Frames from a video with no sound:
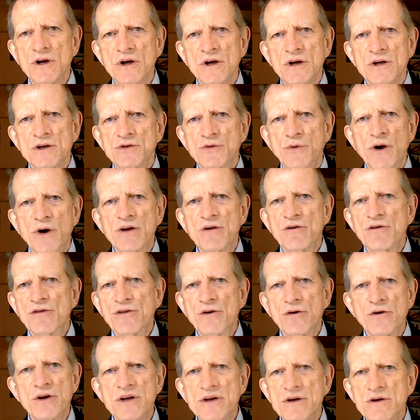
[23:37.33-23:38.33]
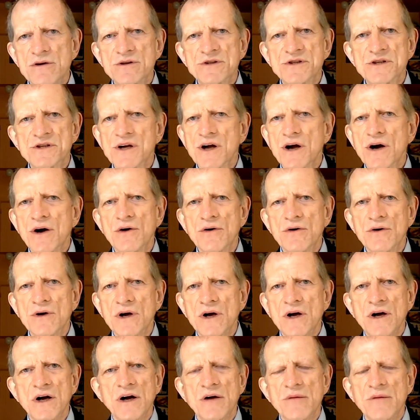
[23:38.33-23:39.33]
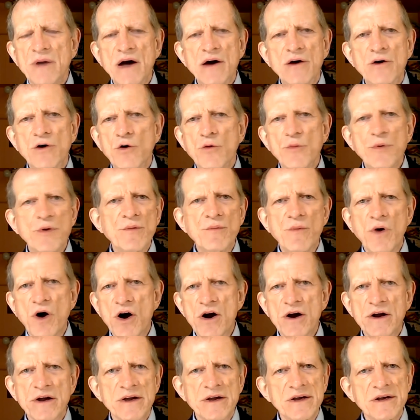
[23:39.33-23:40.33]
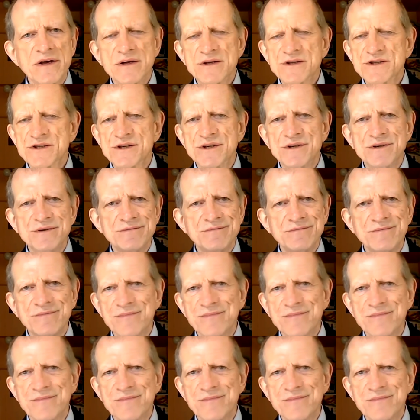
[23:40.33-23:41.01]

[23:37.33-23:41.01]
20 or 30 years ago about open markets and